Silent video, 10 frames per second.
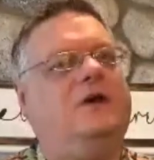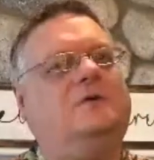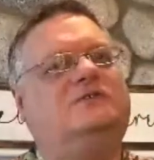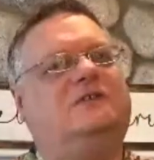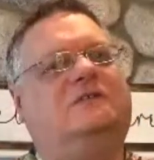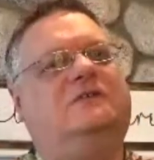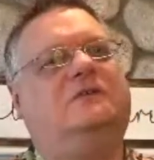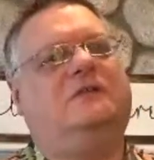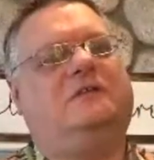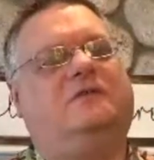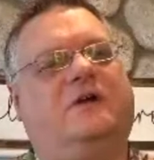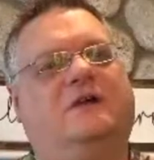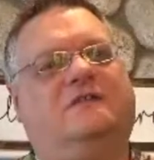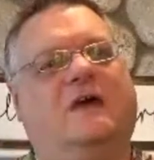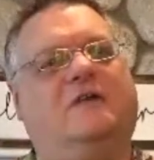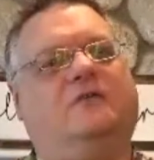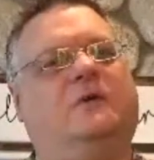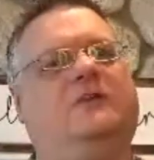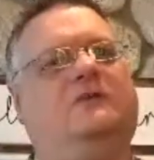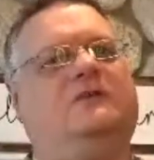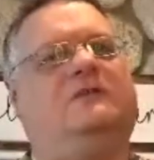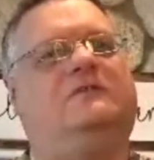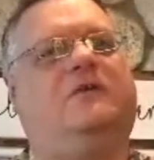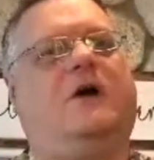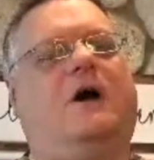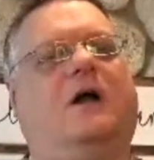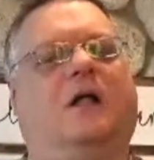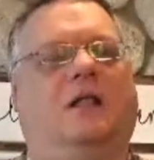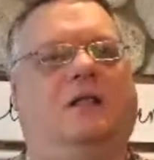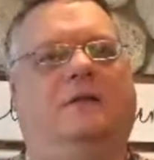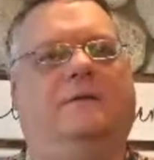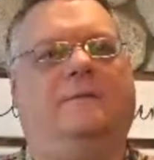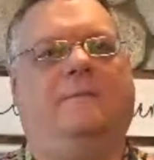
We don't just do this for ourselves. We do this for all.